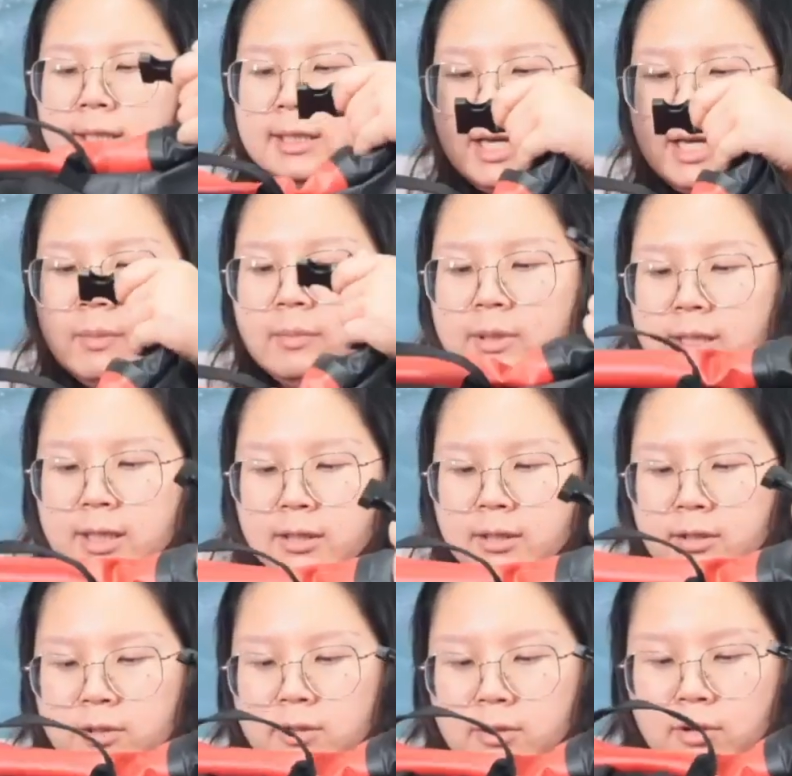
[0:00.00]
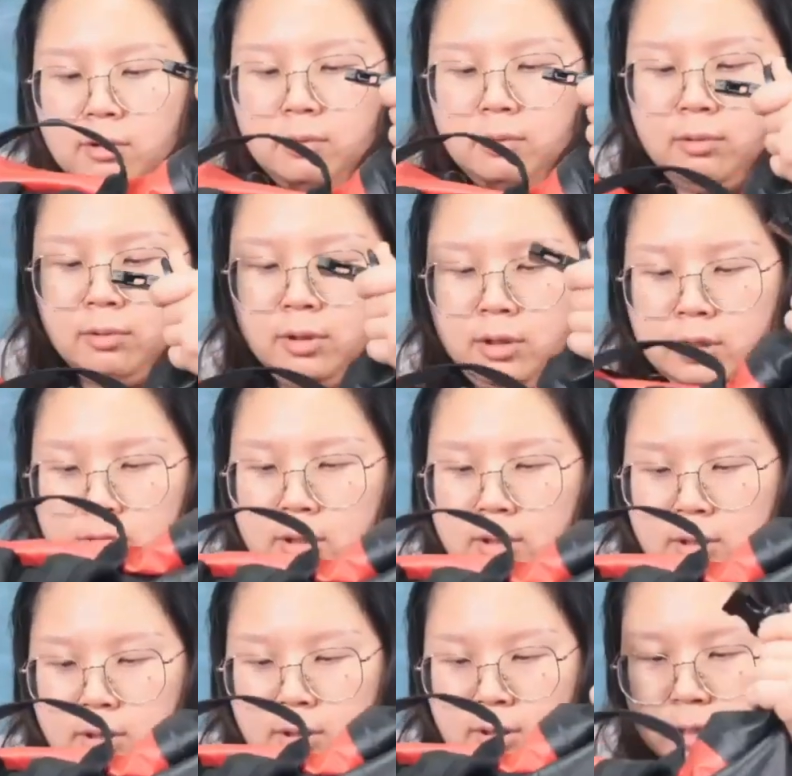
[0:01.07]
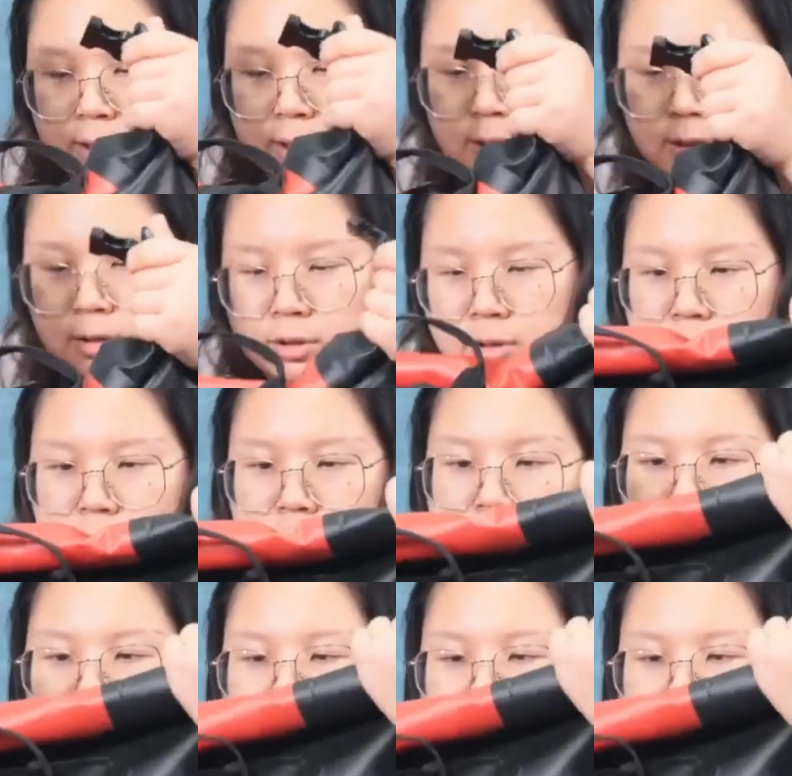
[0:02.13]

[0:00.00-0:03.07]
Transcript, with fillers: is empty, so I need to.